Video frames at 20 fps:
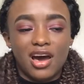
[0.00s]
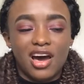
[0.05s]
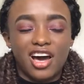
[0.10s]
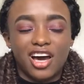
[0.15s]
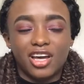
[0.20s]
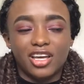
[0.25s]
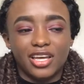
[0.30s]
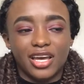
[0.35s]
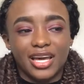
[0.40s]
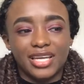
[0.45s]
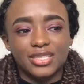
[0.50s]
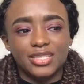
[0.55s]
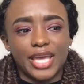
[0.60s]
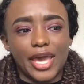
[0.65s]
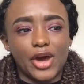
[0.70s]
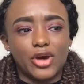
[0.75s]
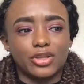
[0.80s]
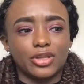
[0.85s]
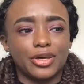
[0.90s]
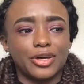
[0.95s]
I, I
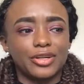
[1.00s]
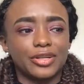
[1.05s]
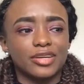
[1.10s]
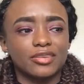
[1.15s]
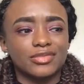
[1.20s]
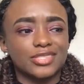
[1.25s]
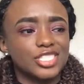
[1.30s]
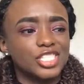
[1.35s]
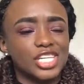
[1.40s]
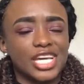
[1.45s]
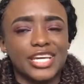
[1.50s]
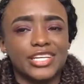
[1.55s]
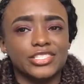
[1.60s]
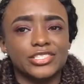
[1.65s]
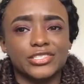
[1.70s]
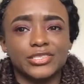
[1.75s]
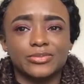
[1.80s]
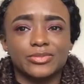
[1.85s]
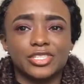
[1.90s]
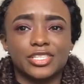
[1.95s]
doubt I'll ever
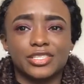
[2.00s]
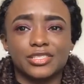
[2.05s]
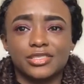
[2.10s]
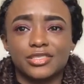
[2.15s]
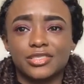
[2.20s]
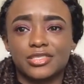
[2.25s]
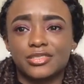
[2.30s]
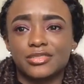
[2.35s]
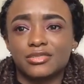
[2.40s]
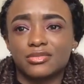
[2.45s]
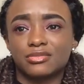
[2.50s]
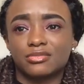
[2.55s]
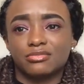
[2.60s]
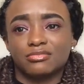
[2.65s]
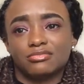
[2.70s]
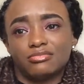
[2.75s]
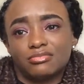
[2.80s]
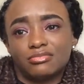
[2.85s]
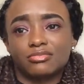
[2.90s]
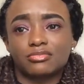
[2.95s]
change it because
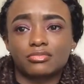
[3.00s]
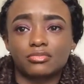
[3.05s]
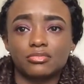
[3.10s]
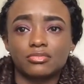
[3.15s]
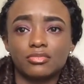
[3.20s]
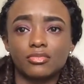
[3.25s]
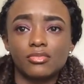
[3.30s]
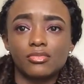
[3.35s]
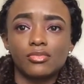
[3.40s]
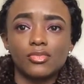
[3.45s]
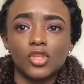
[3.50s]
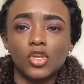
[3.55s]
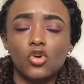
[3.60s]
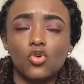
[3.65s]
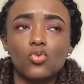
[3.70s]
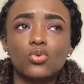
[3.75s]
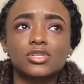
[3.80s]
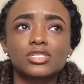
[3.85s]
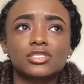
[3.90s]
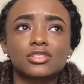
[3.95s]

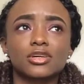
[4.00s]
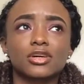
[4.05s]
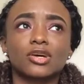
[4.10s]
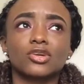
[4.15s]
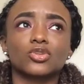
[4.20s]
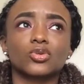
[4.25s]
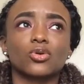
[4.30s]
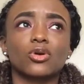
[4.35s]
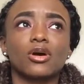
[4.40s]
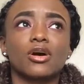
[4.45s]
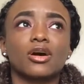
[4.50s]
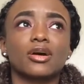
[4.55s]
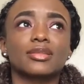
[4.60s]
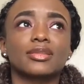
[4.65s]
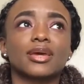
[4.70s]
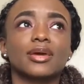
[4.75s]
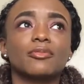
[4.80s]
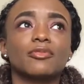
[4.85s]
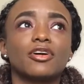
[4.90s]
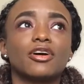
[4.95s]
who wants to go through all of
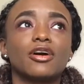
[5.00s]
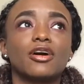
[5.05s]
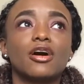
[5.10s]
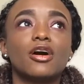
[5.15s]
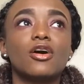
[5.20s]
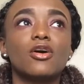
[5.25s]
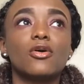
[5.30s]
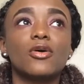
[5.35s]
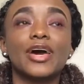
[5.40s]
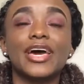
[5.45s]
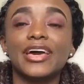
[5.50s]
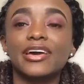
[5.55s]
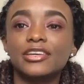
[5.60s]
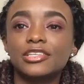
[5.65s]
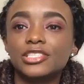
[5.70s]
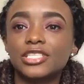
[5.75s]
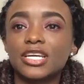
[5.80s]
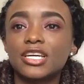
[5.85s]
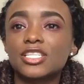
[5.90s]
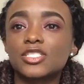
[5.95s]
that? Well, oh,
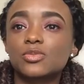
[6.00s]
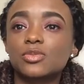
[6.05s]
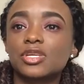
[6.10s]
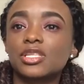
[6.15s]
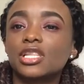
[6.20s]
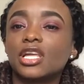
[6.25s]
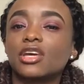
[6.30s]
hey, Jasmine.